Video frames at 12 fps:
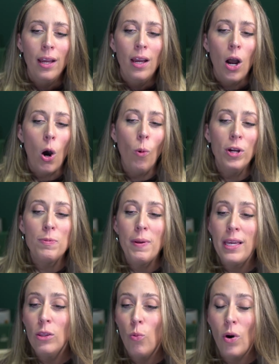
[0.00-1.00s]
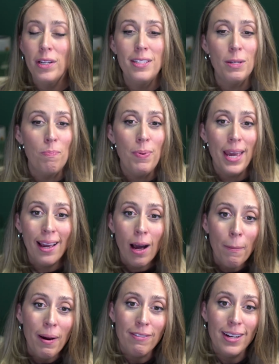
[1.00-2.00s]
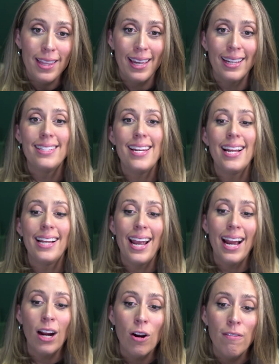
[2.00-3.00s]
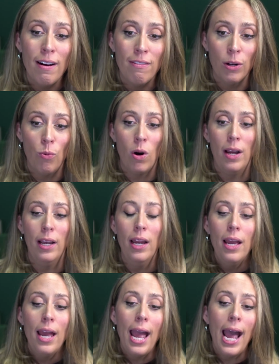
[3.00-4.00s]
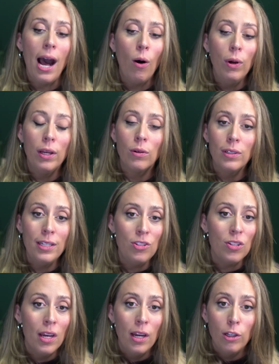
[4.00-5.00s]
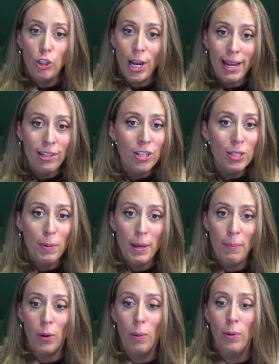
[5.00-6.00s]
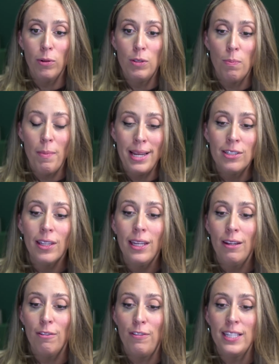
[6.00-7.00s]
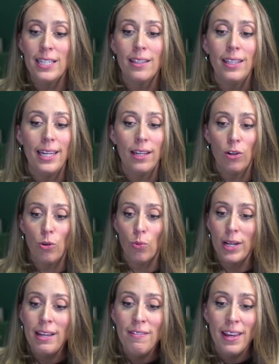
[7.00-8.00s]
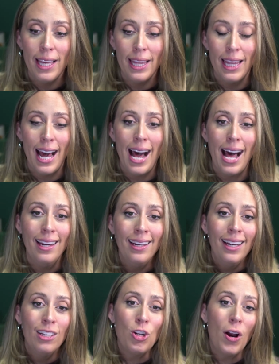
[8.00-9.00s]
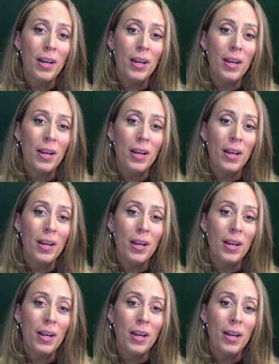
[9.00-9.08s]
always being the one to pick up everything and take care of everyone, how illness changes people both mentally and physically, and grieving that, talking